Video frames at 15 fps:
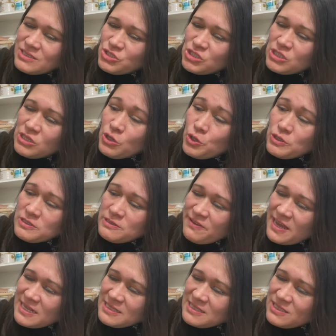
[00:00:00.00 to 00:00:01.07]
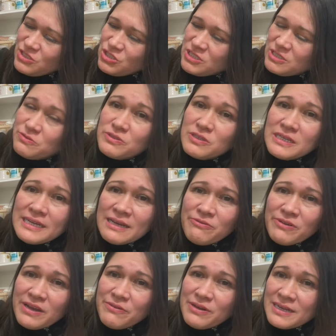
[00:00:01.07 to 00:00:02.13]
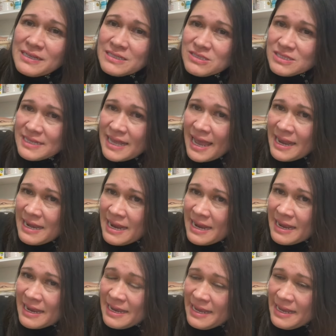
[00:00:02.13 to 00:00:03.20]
she learns faster, she's really a very understanding.